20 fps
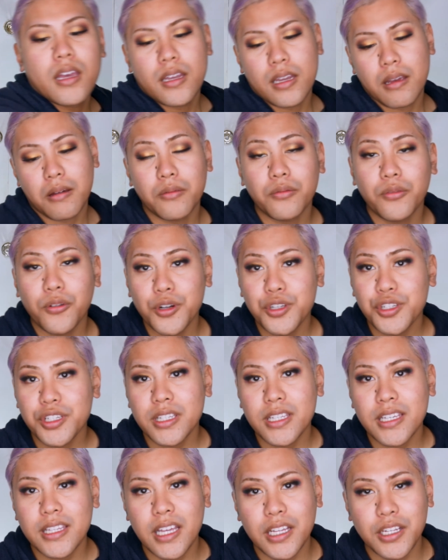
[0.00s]
Now,
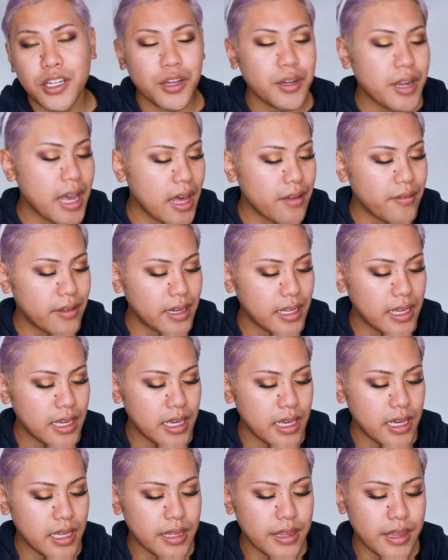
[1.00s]
unfortunately, they don't have
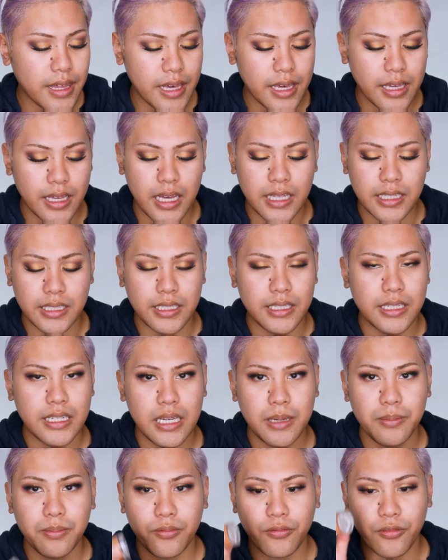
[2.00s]
anything as
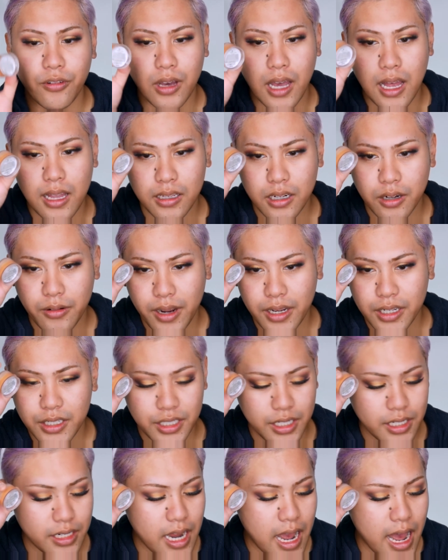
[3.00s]
deep for color
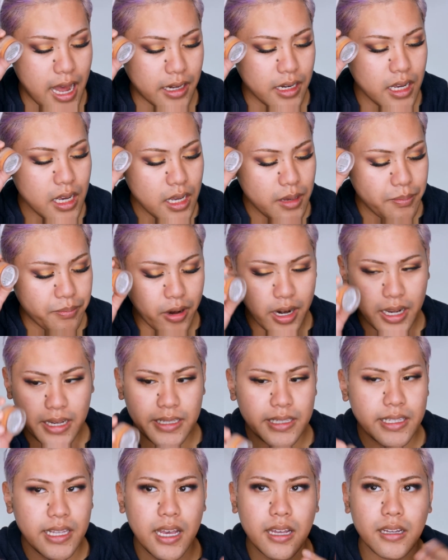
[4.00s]
correction at
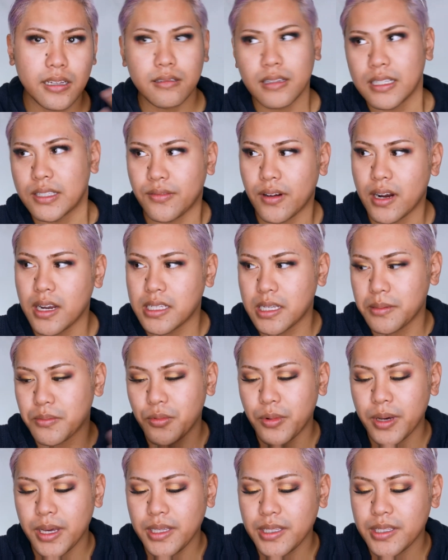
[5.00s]
Priceline, as far as I'm
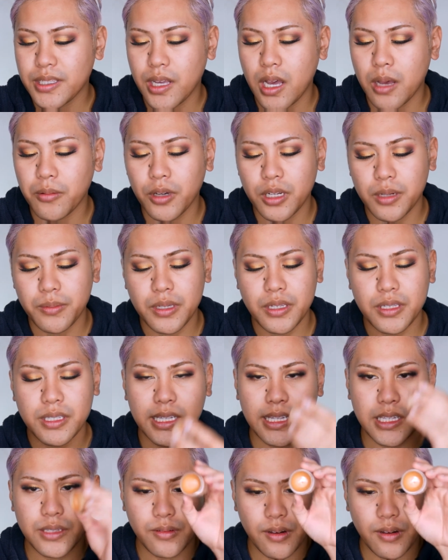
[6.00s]
aware, so I'm going to be using this